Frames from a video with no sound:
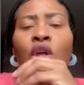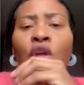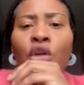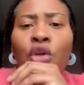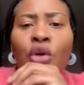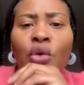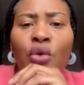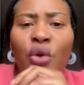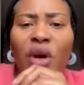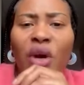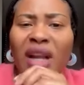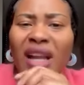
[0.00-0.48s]

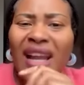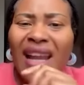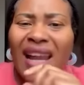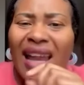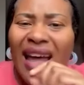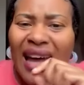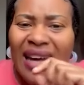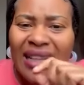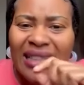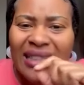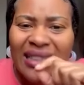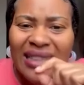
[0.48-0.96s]
You know the
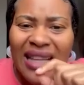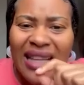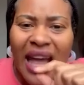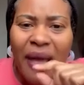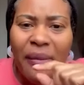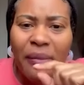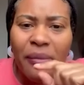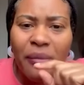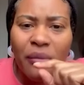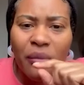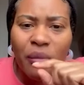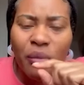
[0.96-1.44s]
last
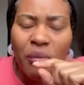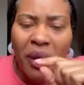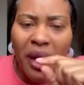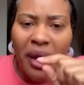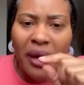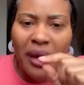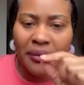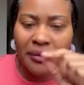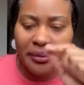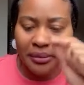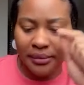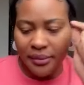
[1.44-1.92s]
time
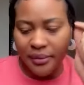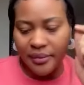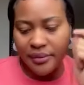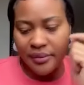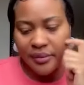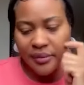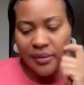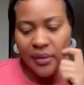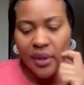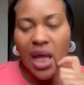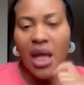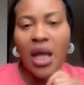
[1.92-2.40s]

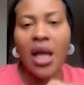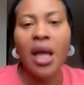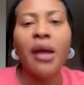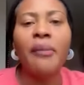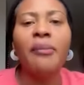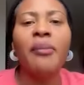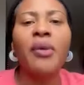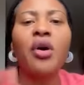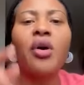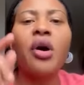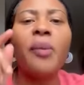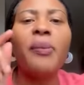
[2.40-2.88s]

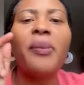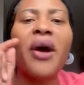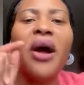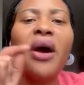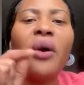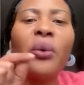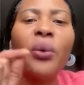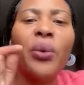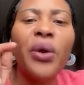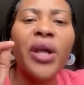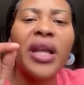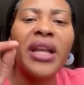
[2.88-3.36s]
I go up
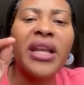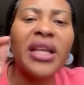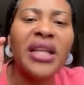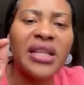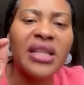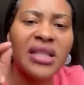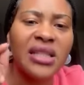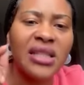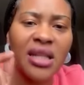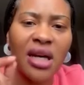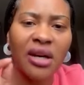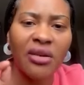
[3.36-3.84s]
on Wayne
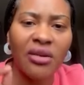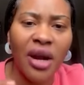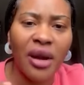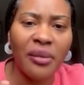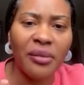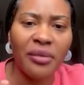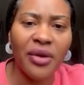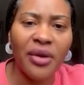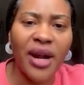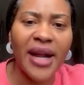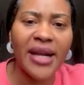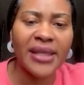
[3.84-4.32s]

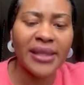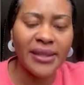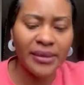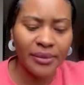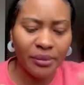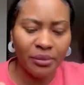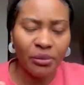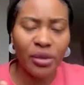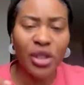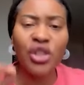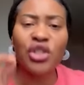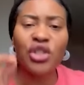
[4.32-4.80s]
Instagram, right?
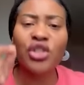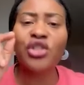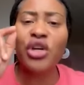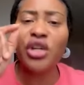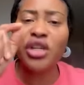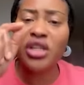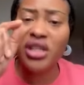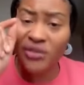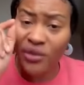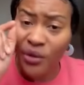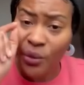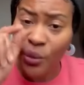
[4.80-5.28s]
I
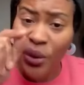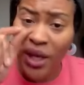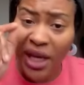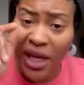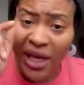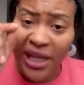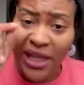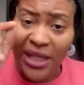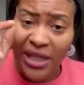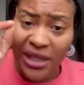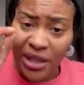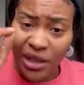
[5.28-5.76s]
search for
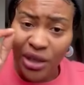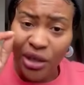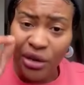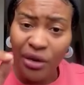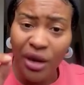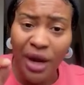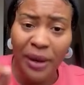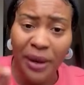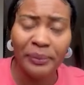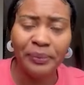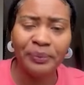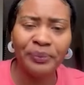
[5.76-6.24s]
Wayne
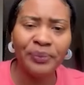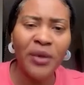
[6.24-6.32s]
Instagram.